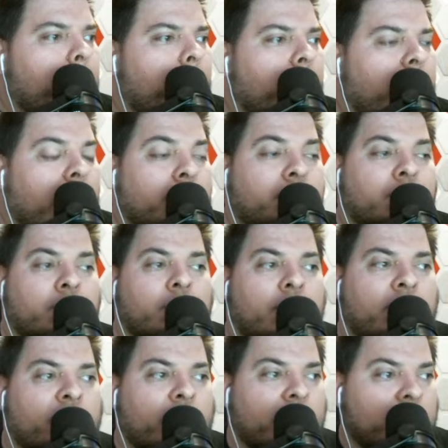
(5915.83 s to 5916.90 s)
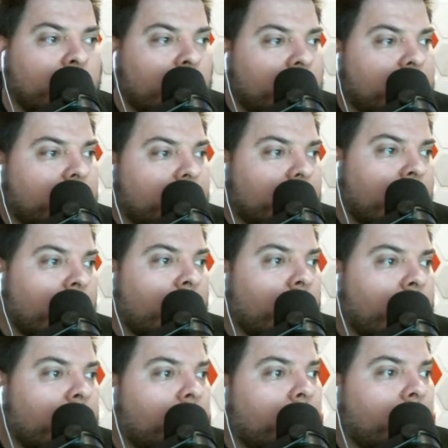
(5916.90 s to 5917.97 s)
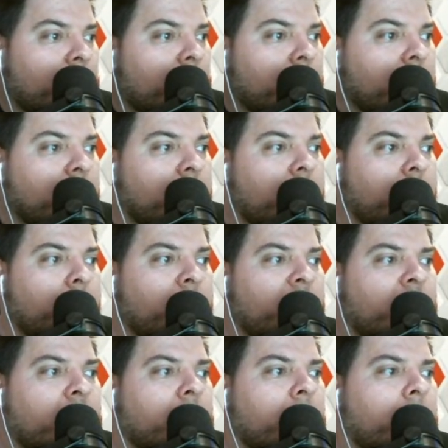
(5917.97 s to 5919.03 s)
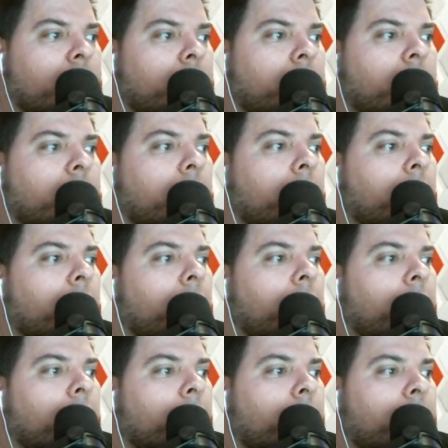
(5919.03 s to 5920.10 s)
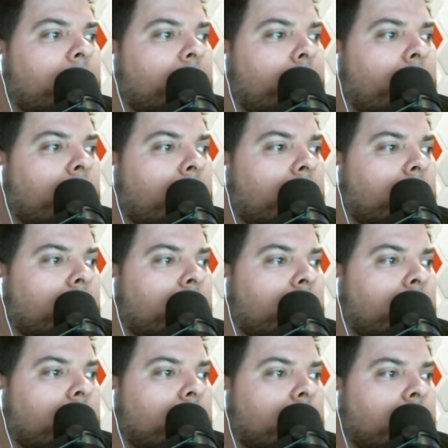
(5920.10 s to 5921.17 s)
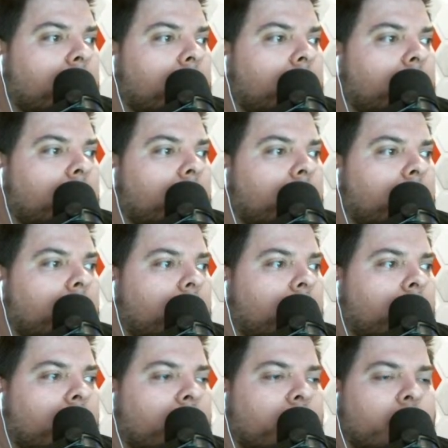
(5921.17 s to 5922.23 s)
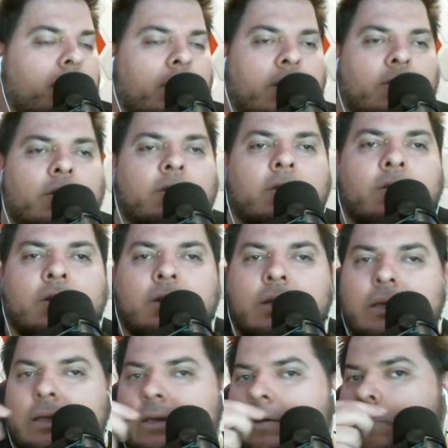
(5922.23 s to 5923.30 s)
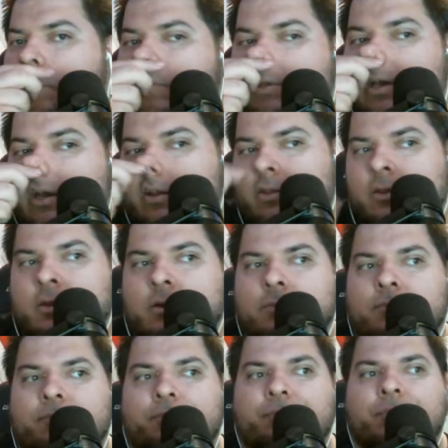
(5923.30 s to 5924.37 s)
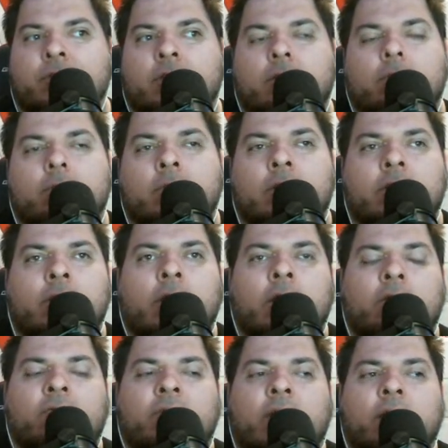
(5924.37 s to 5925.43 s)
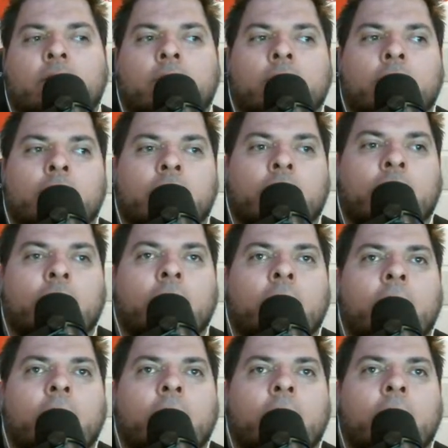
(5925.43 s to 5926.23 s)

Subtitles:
Yeah, I'm sure you have way too much. I agree. You both need to be very creative about it and talk about. Yeah, the DM is kind of the deciding factor and all that.